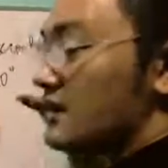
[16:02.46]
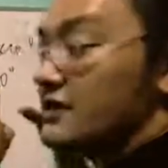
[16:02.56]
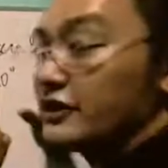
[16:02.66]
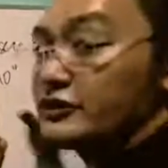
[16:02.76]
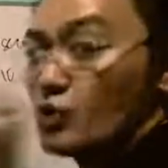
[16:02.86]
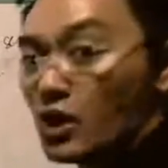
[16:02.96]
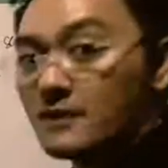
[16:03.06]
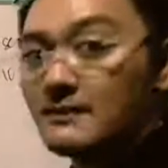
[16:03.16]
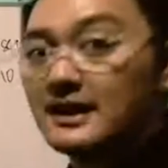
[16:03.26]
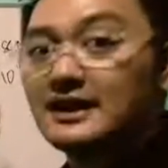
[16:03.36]
are their
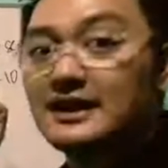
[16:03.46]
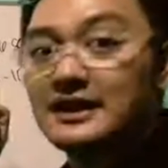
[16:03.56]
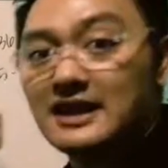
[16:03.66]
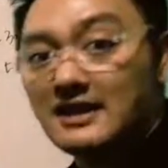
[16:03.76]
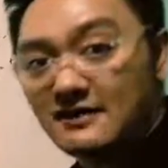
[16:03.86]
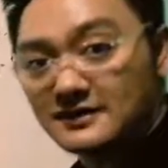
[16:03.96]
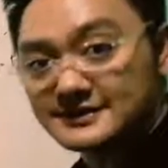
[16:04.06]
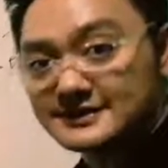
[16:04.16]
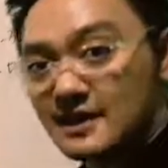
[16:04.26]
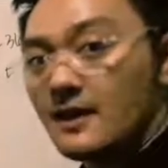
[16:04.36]
normal
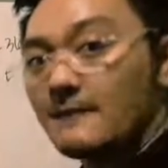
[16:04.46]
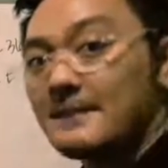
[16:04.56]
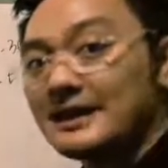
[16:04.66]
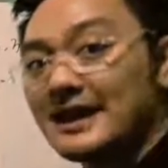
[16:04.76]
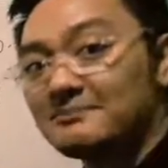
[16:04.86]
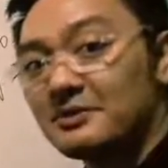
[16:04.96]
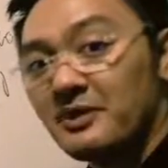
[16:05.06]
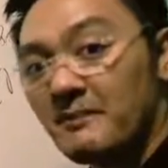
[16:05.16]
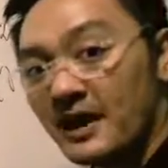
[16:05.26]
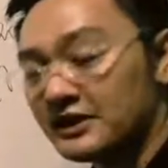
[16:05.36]
levels. But let me